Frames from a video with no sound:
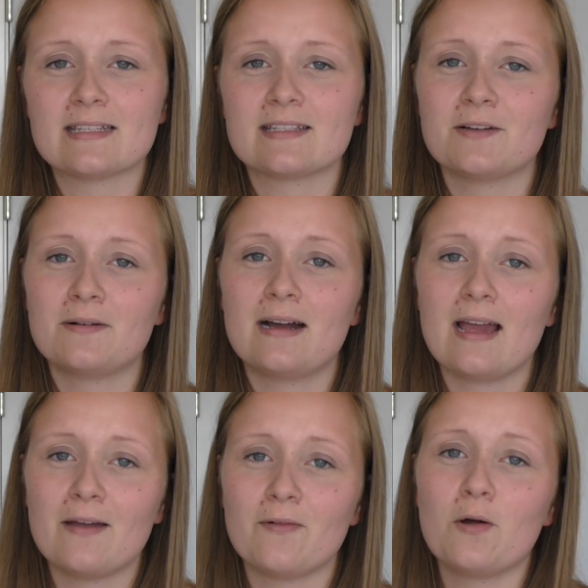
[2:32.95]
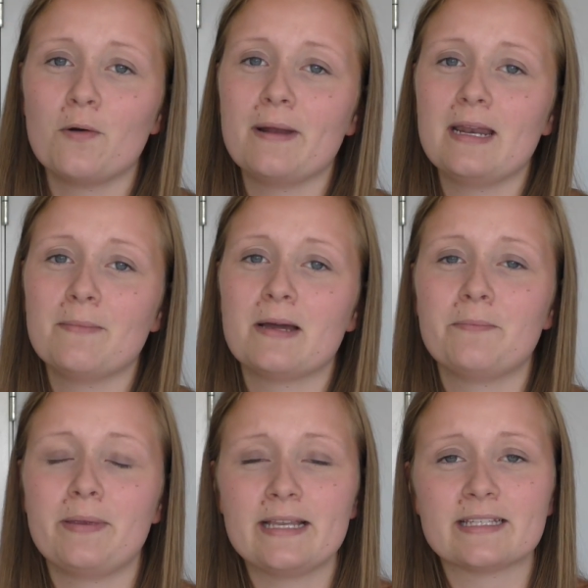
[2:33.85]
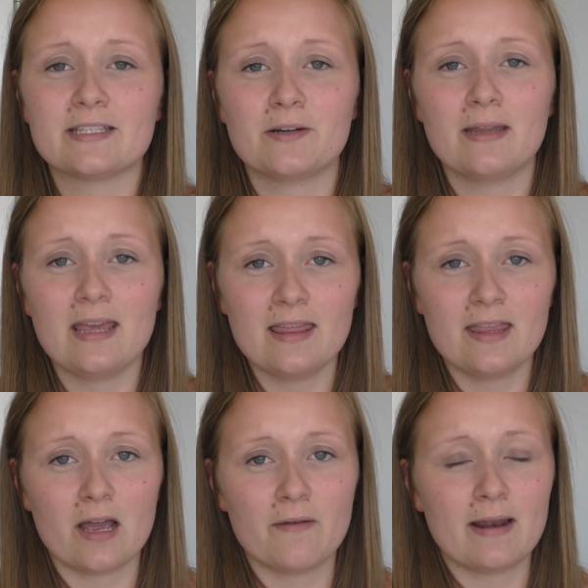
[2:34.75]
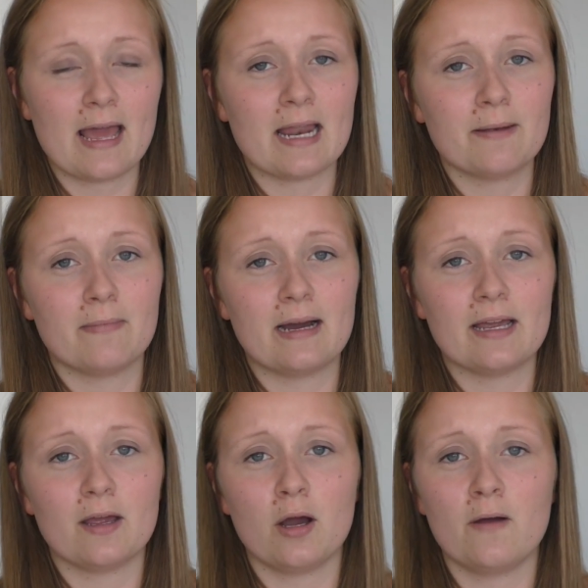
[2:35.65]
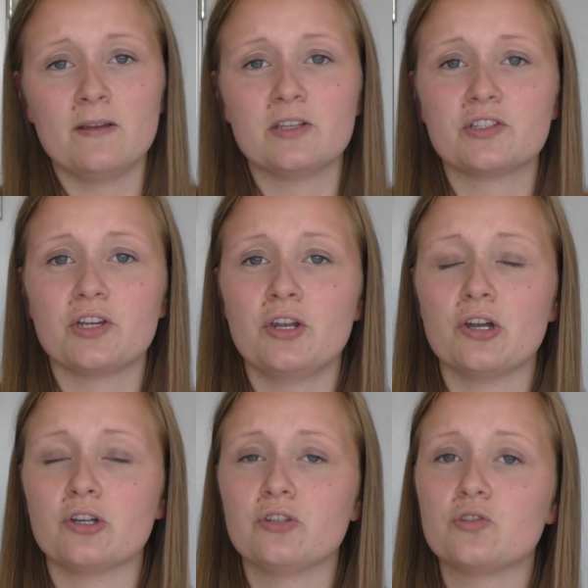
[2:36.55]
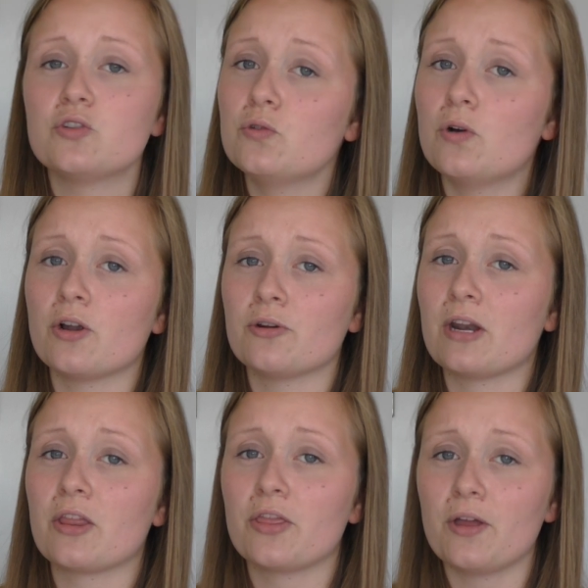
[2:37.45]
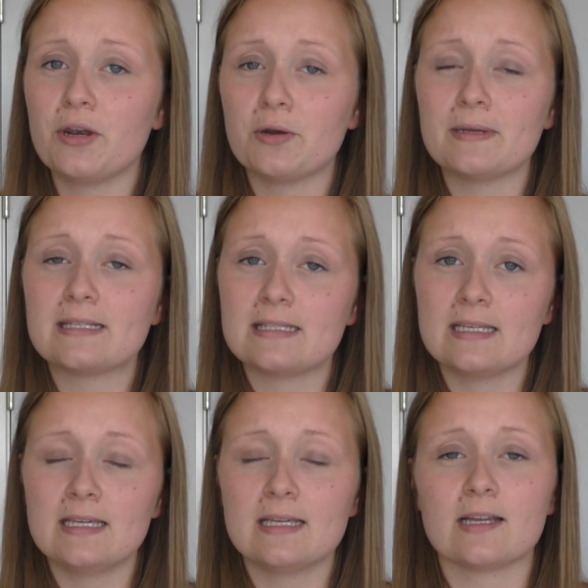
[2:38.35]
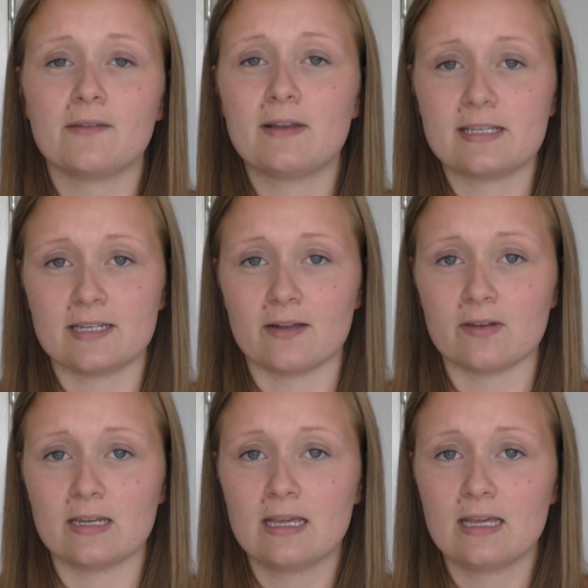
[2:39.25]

So I have already my pizza stone in the oven, and my oven is turned on to 230 degrees C convection oven.